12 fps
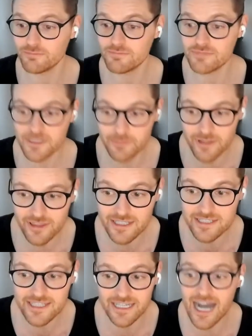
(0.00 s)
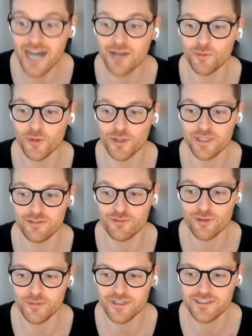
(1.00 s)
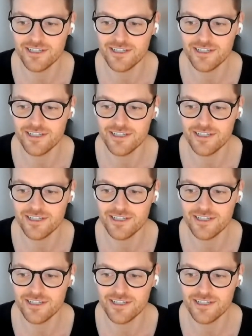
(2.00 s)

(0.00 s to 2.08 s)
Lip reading: some of the things that aren't working from it.